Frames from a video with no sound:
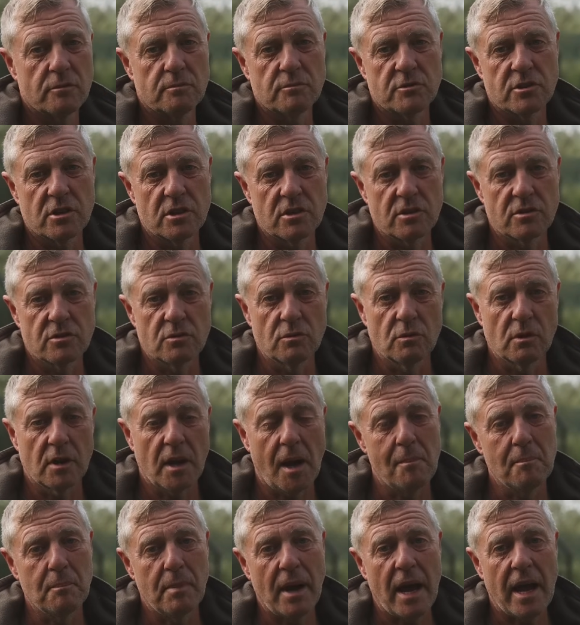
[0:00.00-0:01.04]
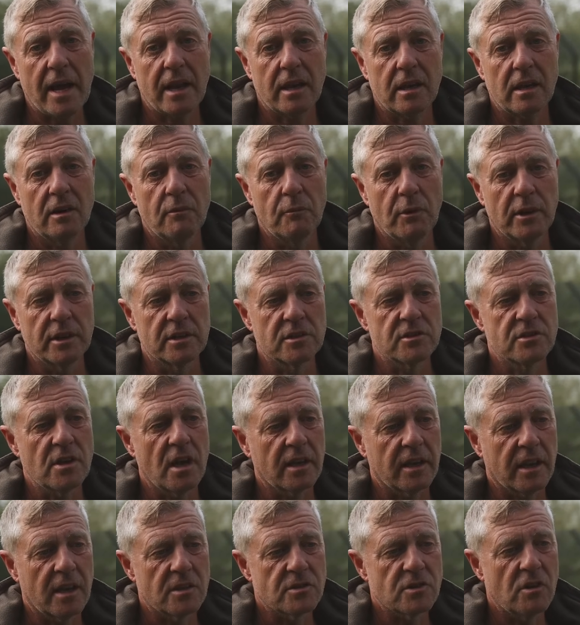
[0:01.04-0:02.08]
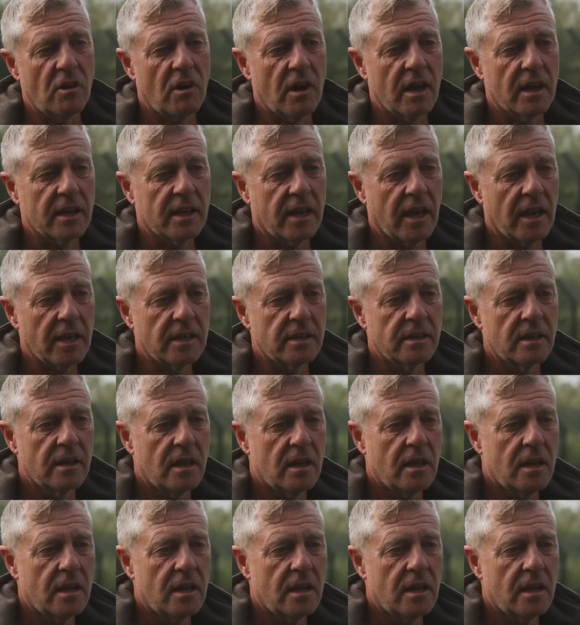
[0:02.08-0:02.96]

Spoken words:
them to sort of come back when the sun gets high again,